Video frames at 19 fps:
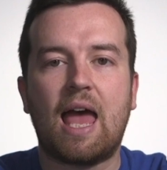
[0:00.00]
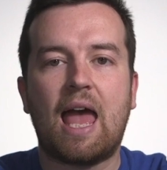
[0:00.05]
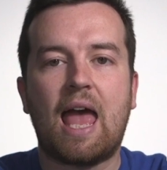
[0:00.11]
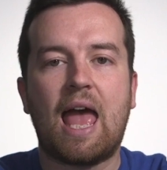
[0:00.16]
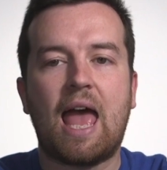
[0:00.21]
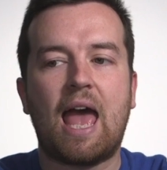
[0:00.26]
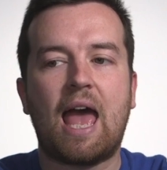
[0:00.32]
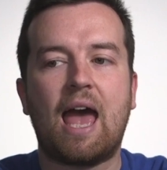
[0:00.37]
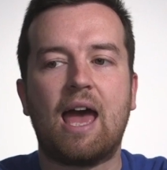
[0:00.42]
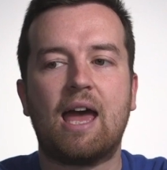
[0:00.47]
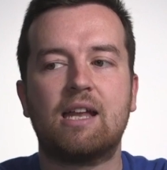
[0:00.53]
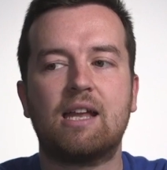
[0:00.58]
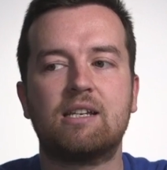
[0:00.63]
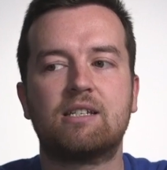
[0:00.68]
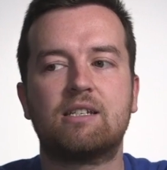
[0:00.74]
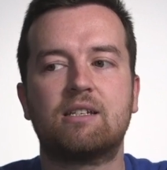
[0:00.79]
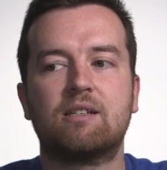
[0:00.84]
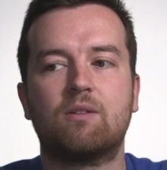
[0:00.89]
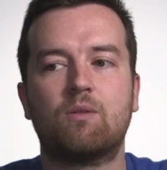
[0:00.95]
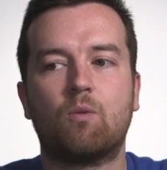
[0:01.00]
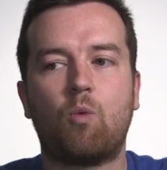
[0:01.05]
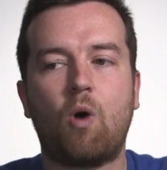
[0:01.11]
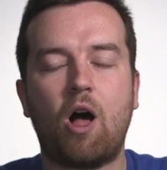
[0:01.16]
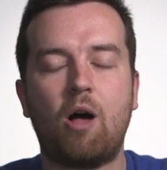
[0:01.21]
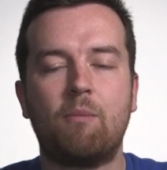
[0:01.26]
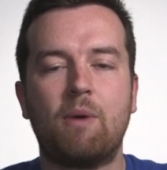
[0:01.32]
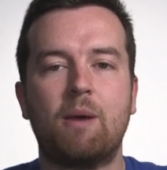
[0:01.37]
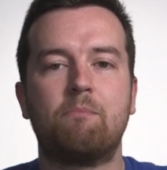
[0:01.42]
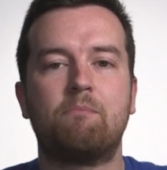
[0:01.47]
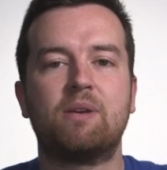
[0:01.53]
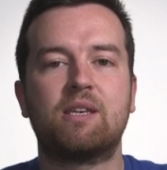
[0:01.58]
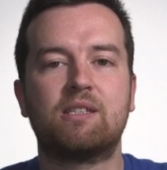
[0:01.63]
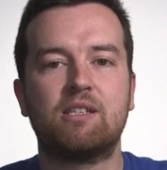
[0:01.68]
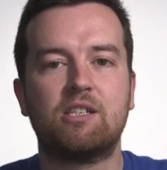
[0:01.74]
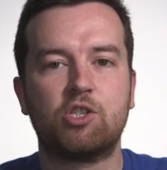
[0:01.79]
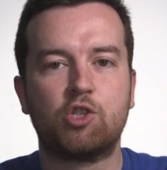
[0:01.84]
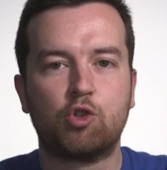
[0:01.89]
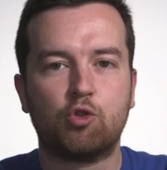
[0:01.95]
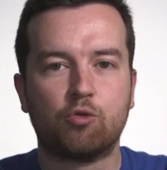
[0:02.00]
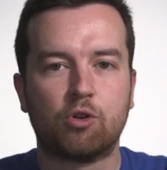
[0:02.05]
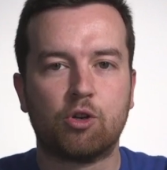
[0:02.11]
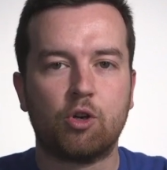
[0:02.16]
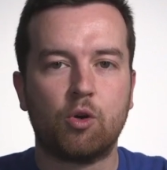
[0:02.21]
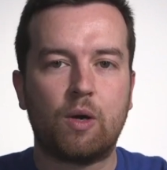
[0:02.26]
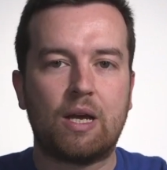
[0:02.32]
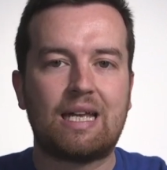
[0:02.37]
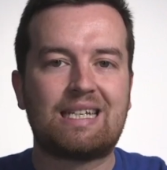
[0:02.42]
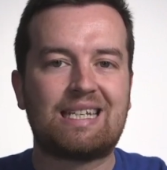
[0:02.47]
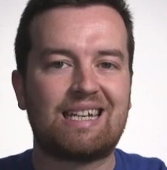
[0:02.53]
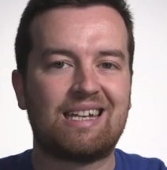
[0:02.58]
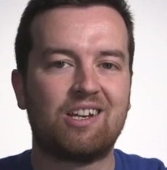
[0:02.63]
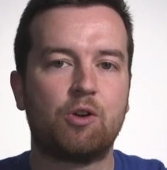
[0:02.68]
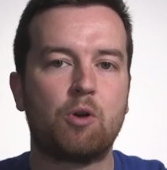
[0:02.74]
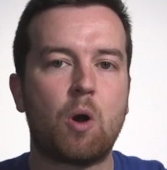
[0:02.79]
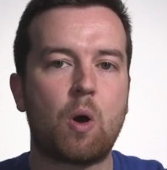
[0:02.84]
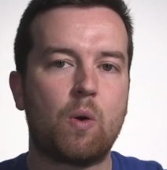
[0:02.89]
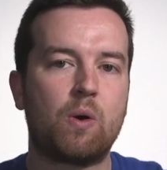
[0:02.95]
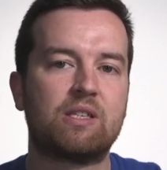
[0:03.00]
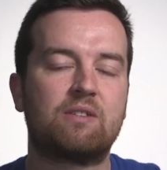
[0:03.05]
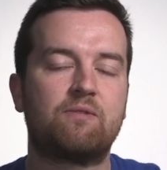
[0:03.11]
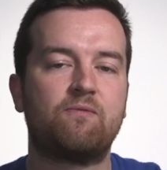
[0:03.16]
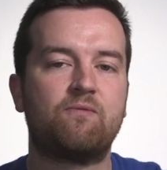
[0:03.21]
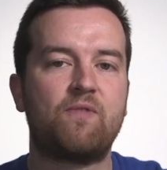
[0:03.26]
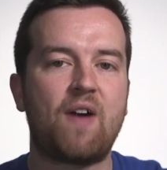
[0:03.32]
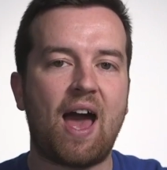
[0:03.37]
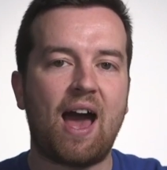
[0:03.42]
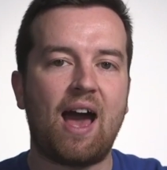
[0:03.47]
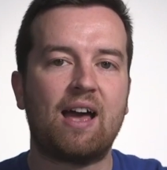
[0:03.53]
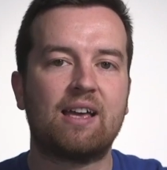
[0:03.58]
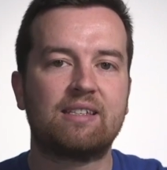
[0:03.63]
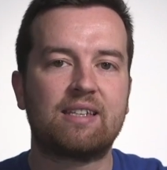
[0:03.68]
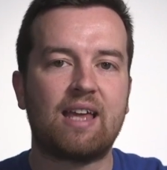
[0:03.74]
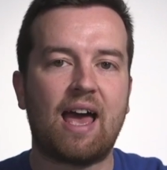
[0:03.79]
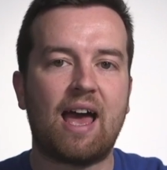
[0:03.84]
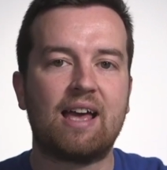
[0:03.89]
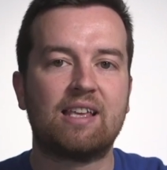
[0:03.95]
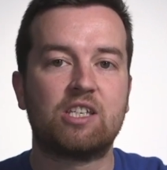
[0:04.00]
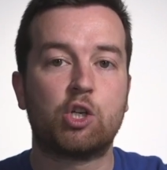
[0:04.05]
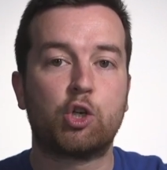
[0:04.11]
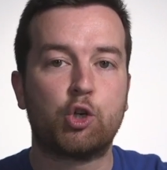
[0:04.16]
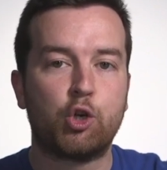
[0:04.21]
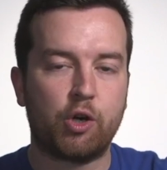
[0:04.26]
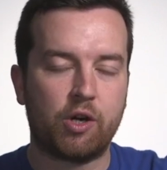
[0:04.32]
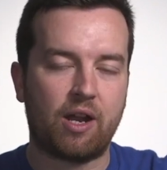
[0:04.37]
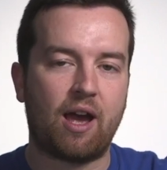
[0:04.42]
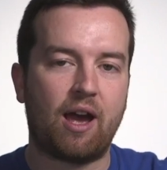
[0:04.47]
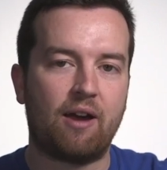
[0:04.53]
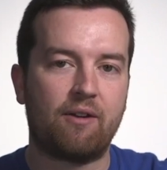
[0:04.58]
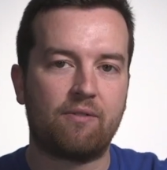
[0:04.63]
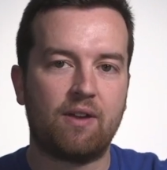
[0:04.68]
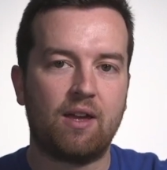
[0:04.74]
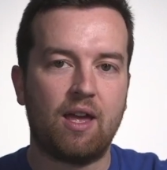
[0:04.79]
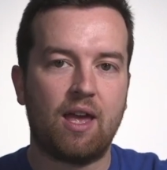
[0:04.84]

And while my business grew, it didn't grow as fast as it could have.